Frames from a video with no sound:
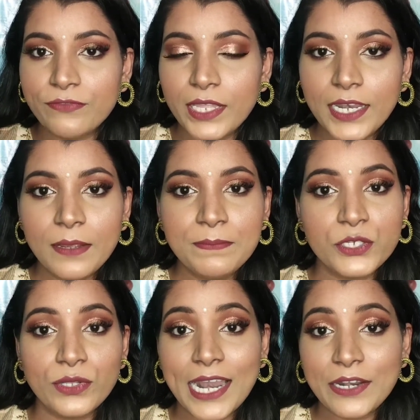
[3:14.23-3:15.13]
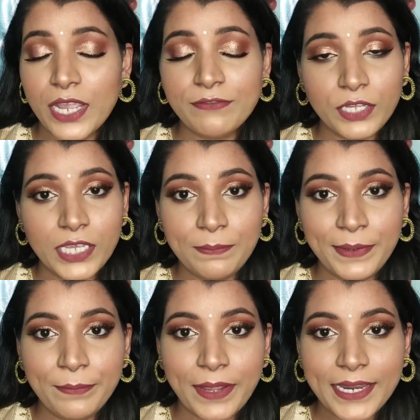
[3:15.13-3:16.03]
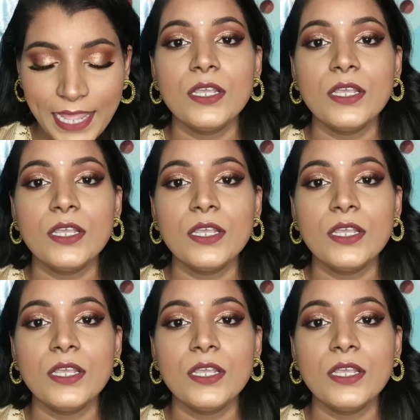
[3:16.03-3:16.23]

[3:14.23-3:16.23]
of the lip so that you have to keep in mind